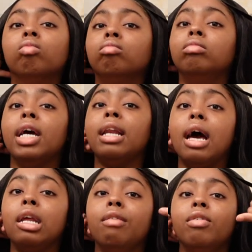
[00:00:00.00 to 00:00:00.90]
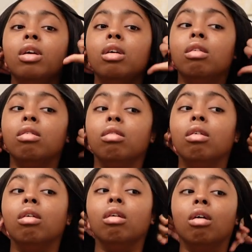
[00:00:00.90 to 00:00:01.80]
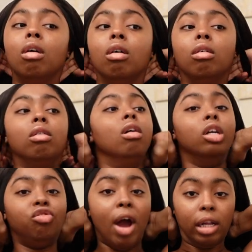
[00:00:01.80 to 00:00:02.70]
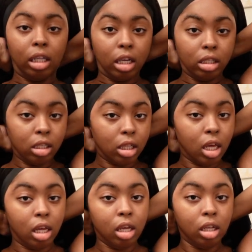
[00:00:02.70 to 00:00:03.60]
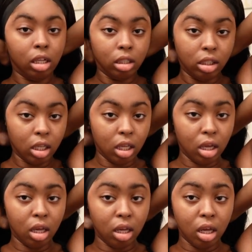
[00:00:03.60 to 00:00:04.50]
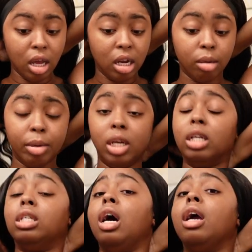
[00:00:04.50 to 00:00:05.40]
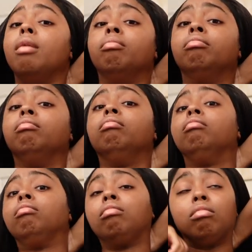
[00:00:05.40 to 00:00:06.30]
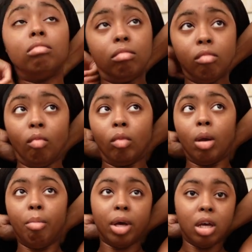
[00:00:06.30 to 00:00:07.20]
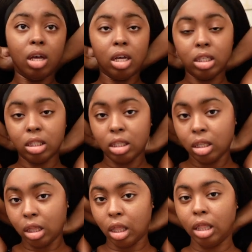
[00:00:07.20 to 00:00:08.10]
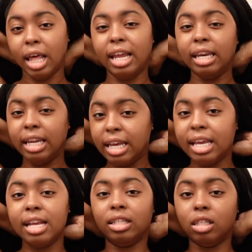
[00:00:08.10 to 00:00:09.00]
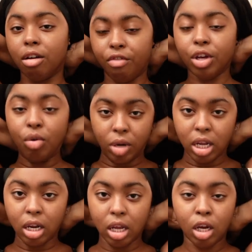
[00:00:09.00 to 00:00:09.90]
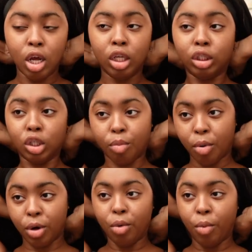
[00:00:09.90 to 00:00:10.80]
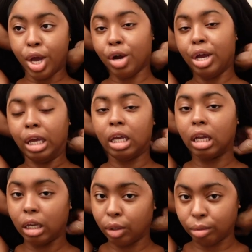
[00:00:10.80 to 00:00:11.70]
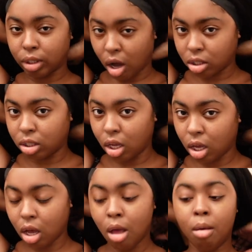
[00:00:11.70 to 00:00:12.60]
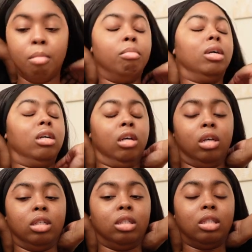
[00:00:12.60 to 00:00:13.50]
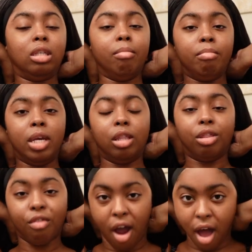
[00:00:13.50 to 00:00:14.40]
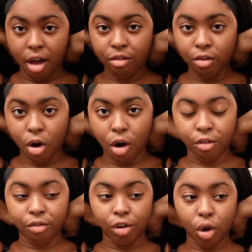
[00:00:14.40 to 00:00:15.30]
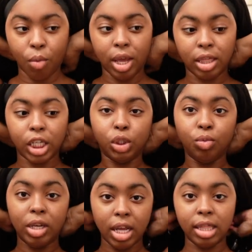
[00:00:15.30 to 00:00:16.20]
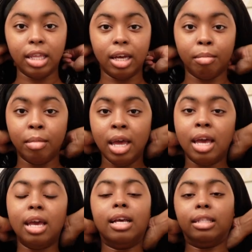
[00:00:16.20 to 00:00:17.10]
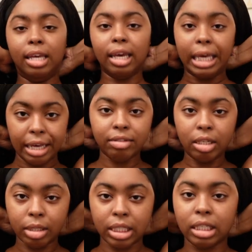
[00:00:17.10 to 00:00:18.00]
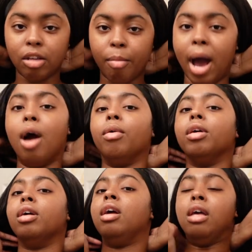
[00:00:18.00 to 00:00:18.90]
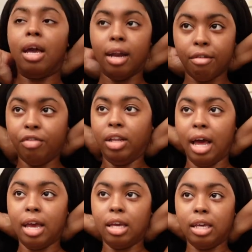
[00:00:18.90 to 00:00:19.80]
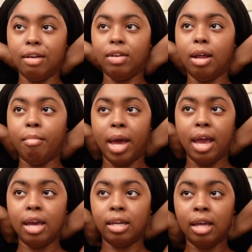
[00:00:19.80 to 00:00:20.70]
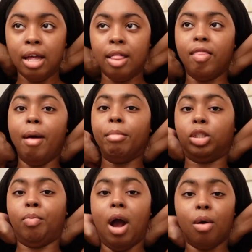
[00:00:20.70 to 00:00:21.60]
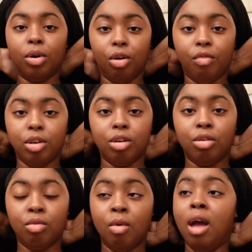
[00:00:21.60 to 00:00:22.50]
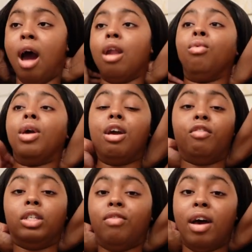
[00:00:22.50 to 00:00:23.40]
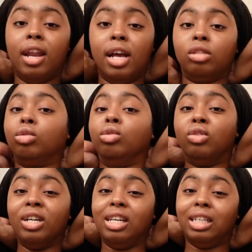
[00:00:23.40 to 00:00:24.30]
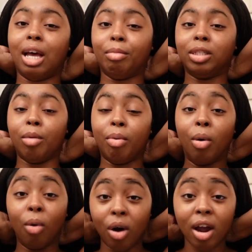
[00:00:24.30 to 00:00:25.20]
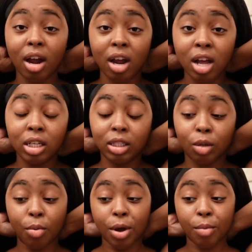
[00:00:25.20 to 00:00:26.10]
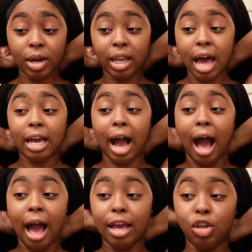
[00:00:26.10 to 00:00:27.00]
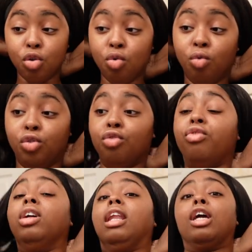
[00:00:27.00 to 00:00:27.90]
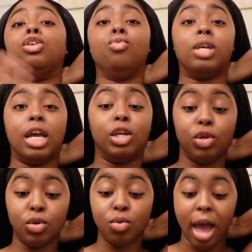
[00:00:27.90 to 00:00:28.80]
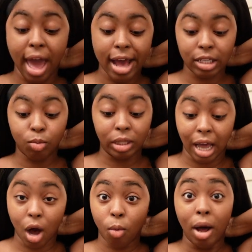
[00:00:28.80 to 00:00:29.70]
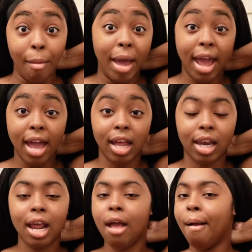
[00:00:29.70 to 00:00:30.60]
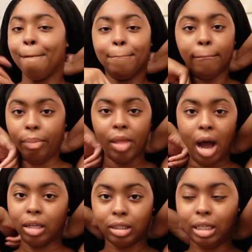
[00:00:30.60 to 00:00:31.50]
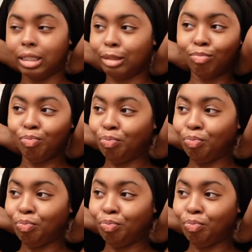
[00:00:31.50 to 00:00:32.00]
they not even uh, attracted to the to the uh, independent type because they need to feel needed to the point where it can get a little toxic because some men thrive off of knowing that you need them. It, it gives them a sense of power. And I feel like giving a man that much power over you. I don't care if it's financial or any type of support to the point where like I you you feel like you can't do X without a man. Nah, sis.